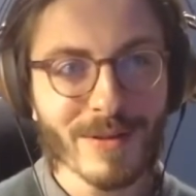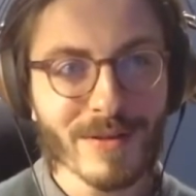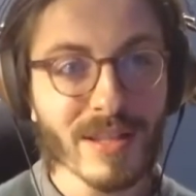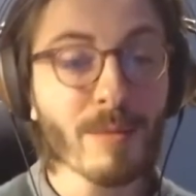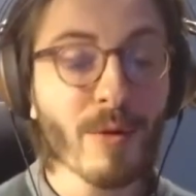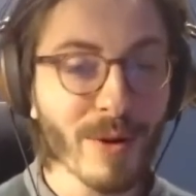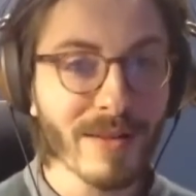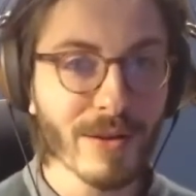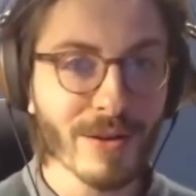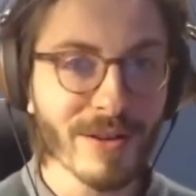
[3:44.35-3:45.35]
some of what
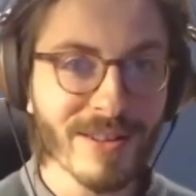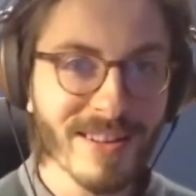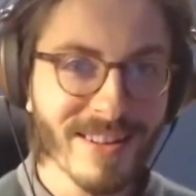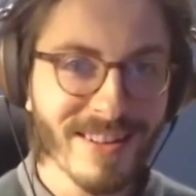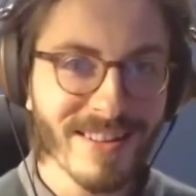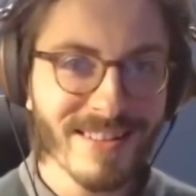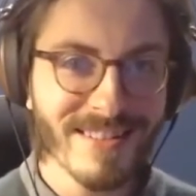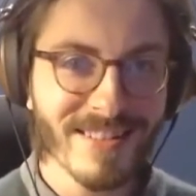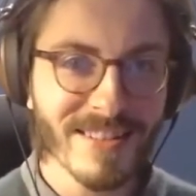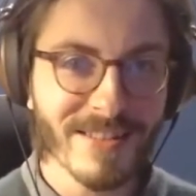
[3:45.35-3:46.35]
I've learned
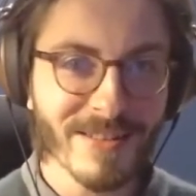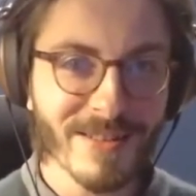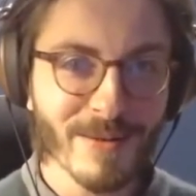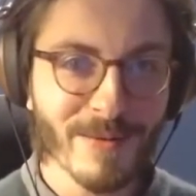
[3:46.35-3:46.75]
since.